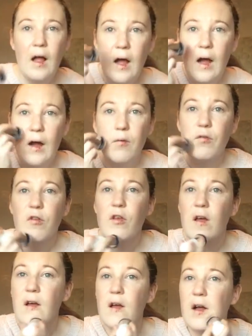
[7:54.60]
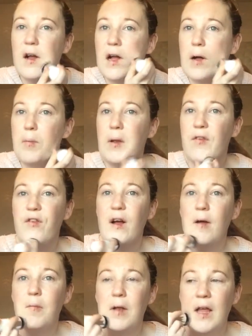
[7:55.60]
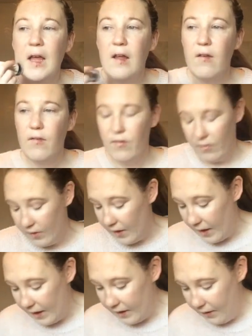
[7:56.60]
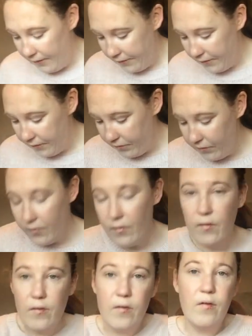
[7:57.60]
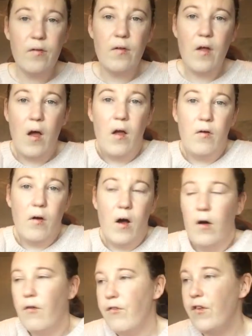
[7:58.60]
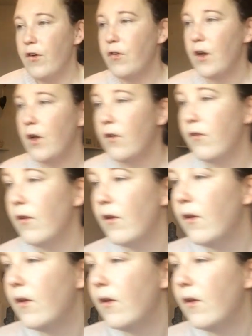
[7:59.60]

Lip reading: helps a couple of families, then I'll feel good